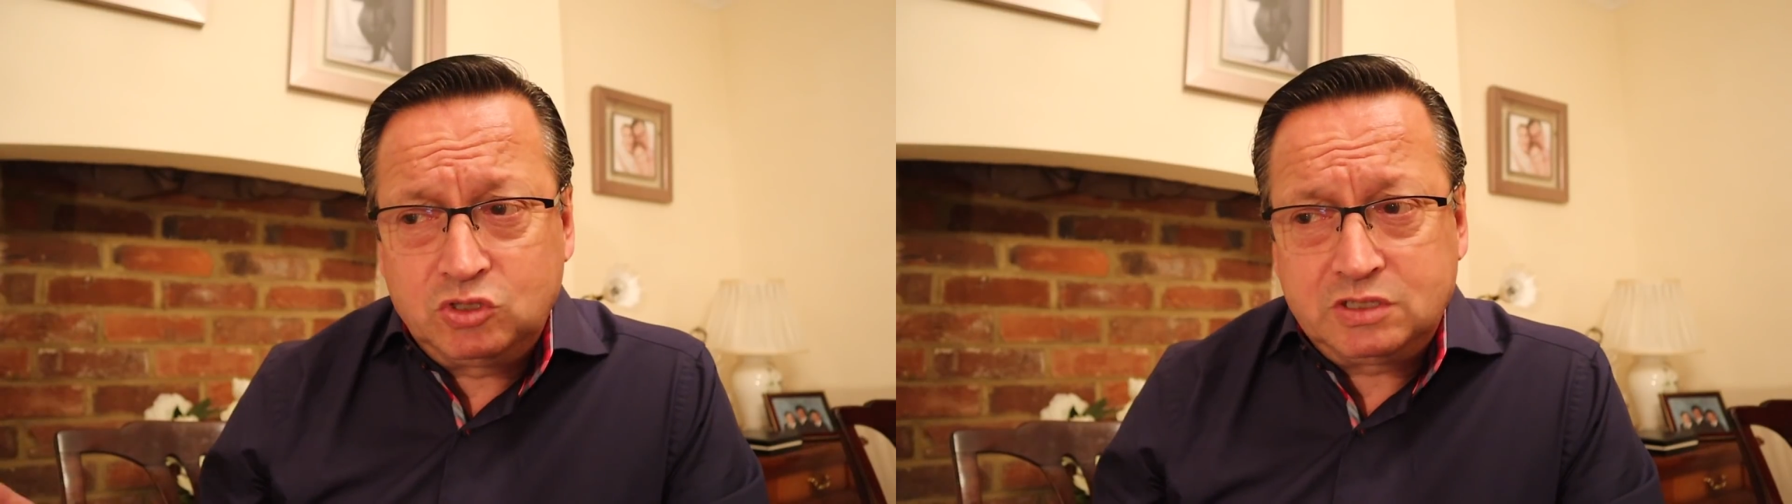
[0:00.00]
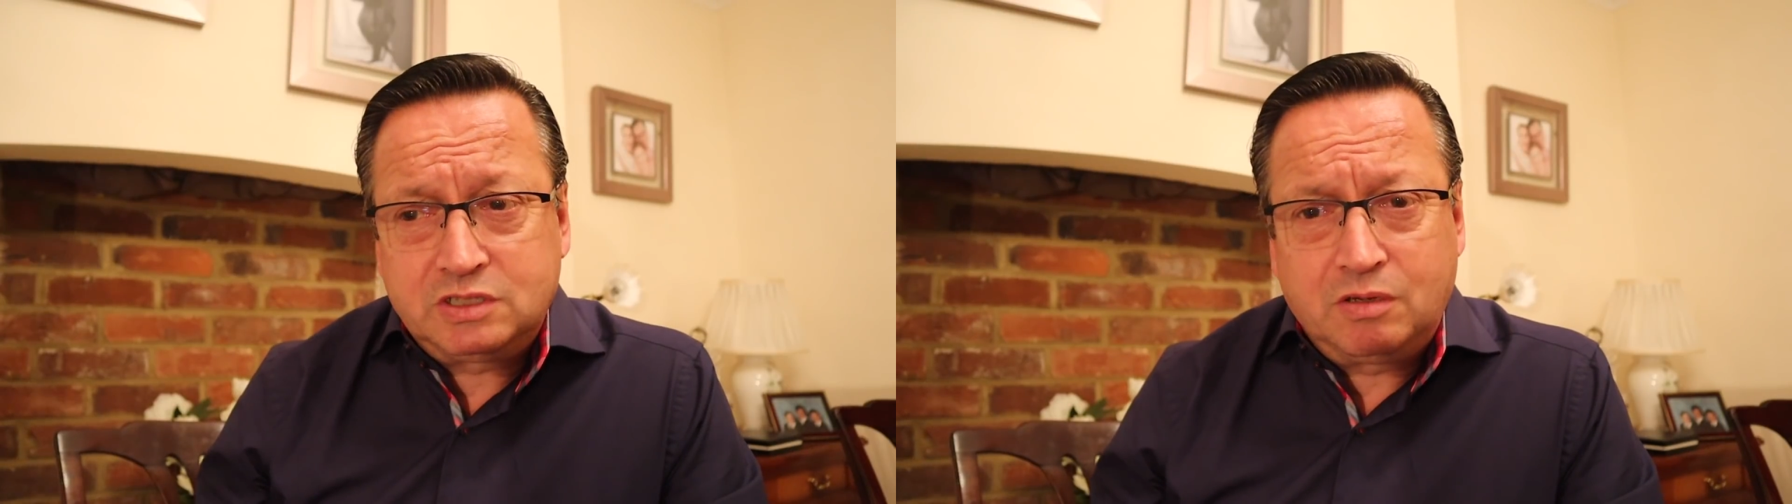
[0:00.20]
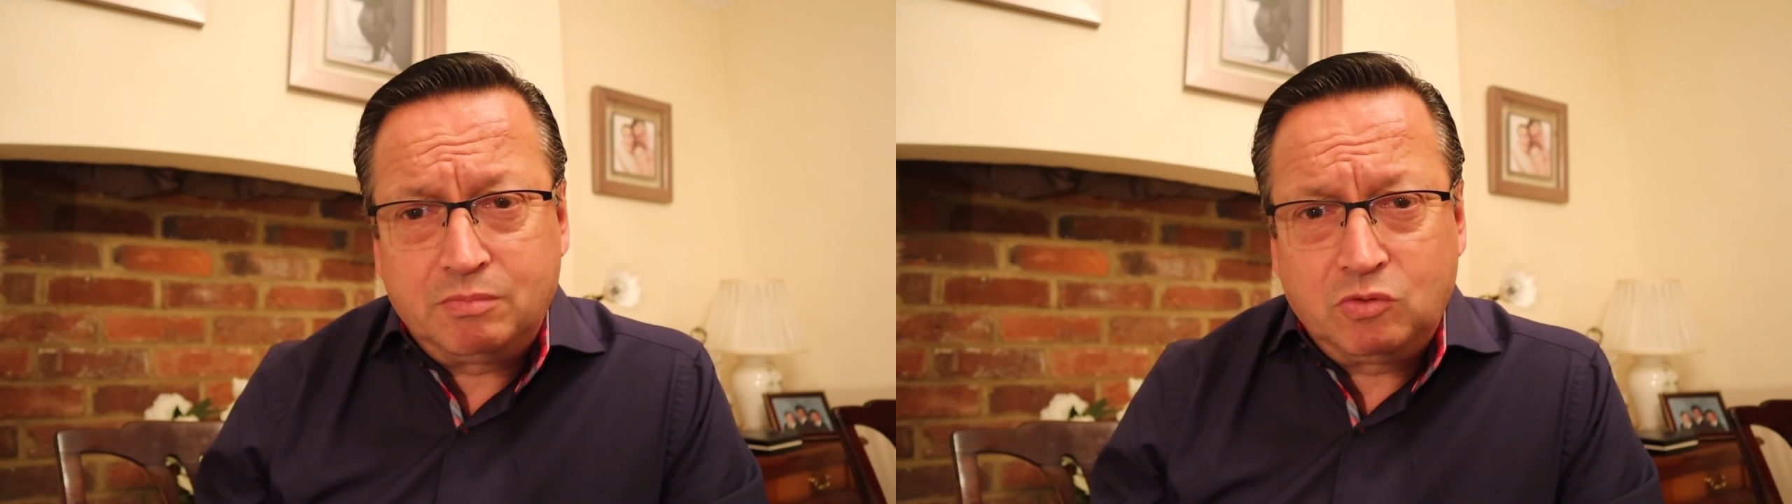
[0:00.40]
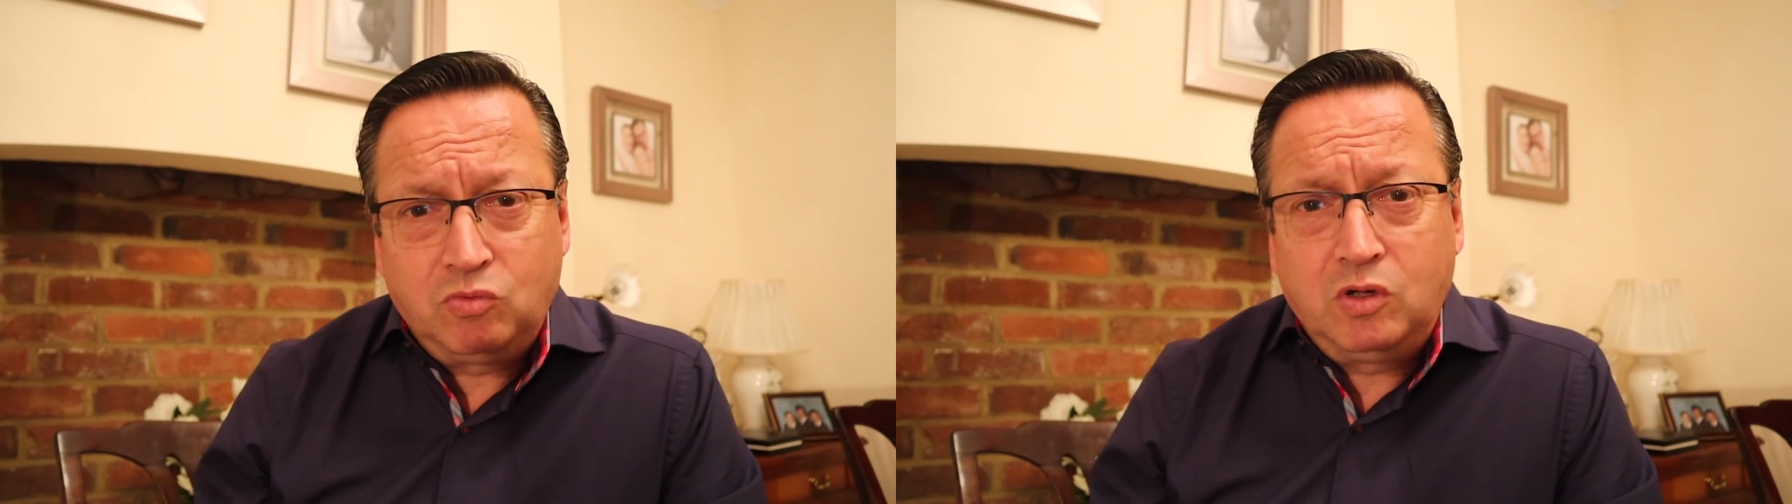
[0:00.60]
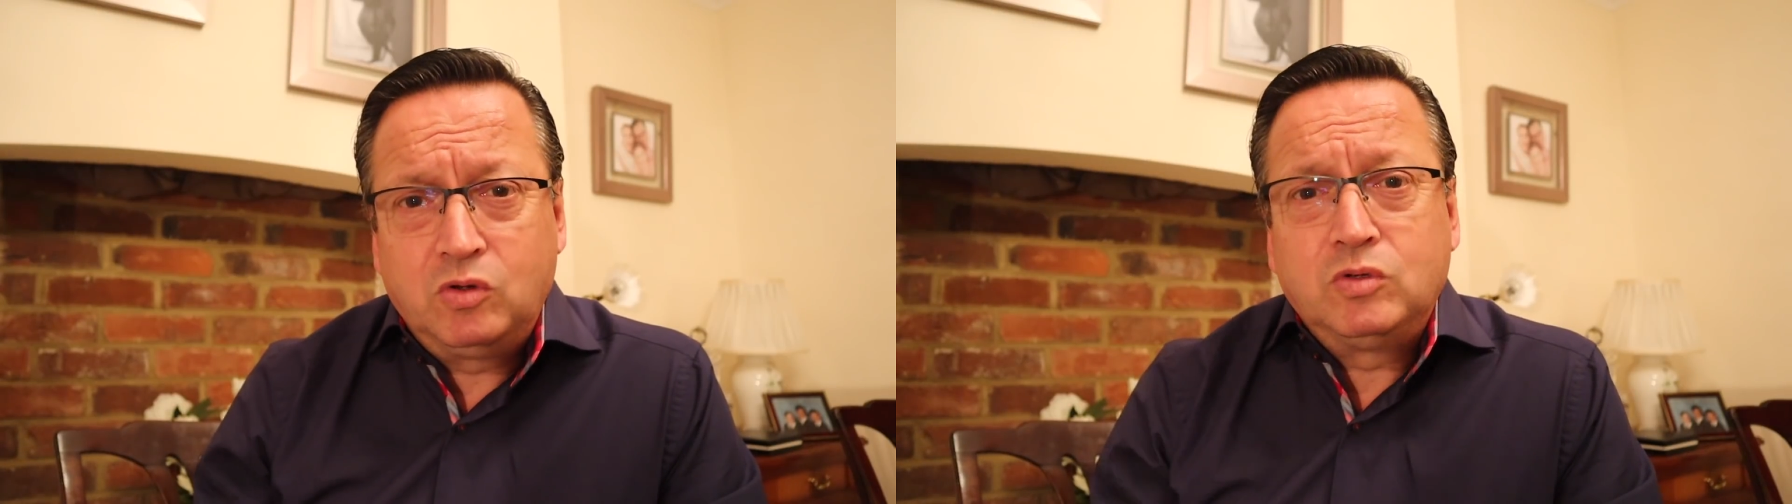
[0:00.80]
just up the
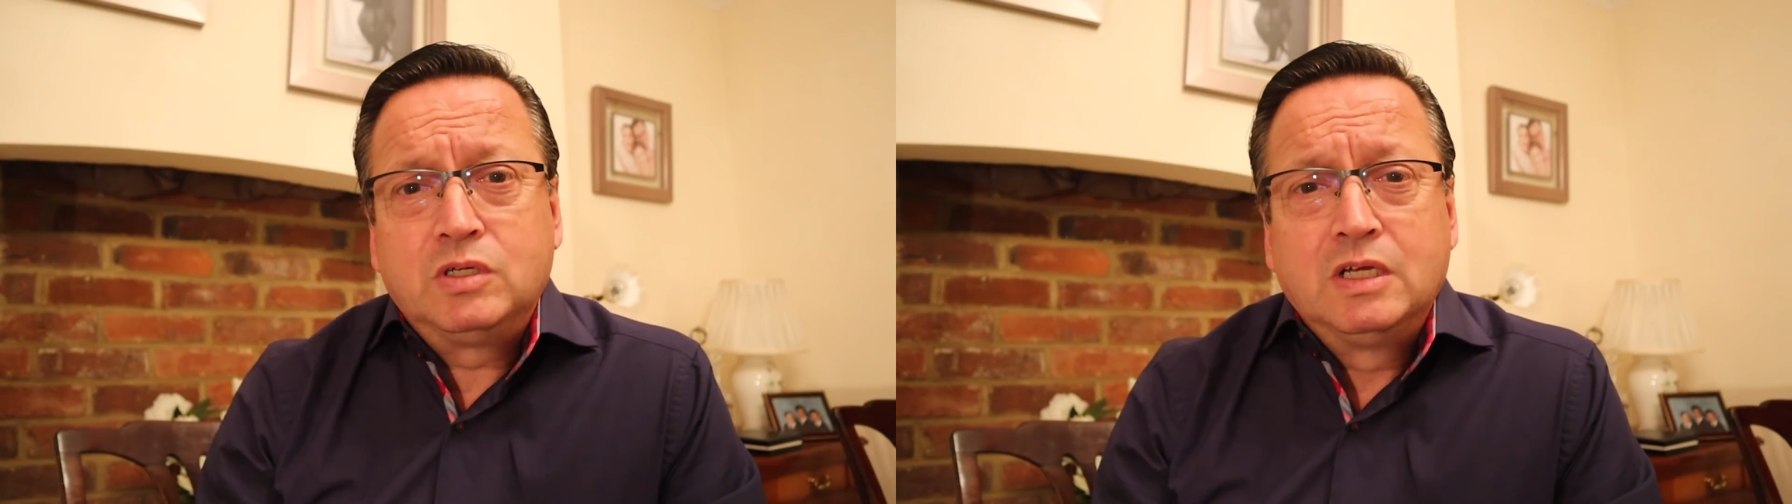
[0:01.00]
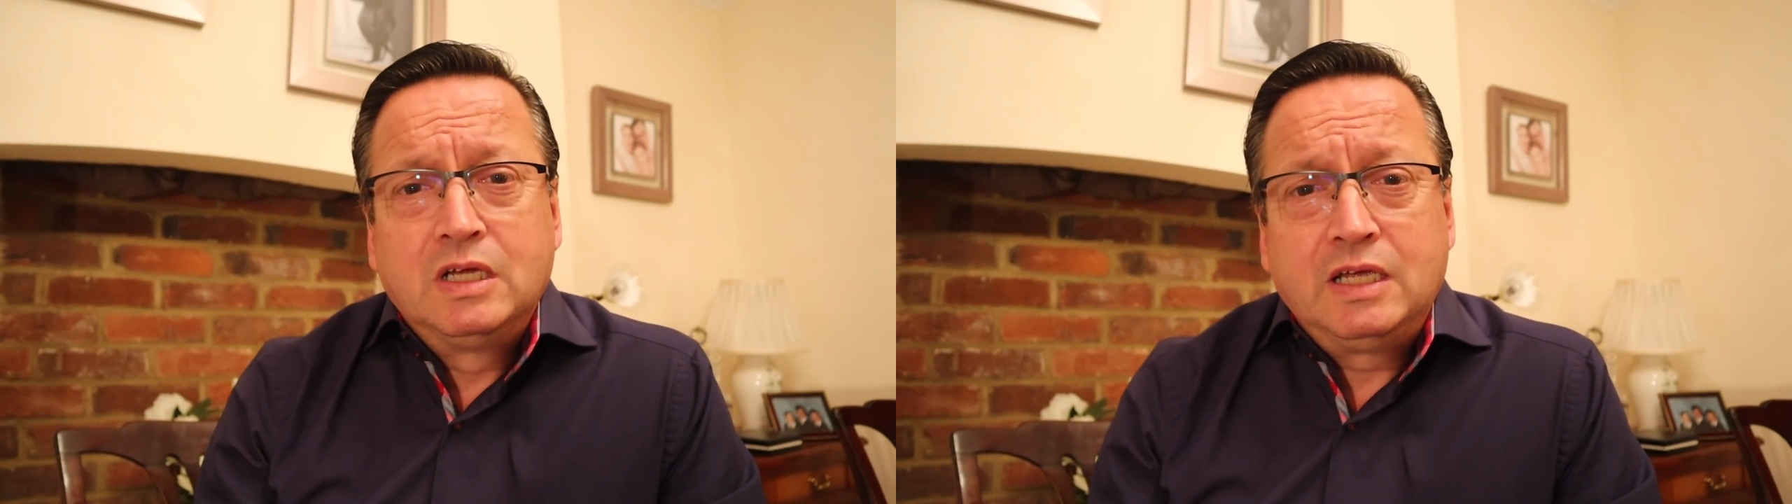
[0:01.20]
road.